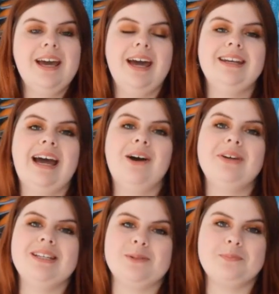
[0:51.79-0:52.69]
and now
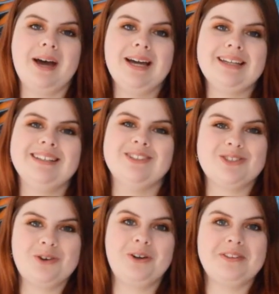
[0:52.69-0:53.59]
he is back and
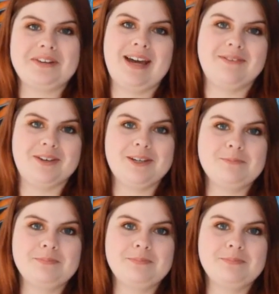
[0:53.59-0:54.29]
stronger than ever.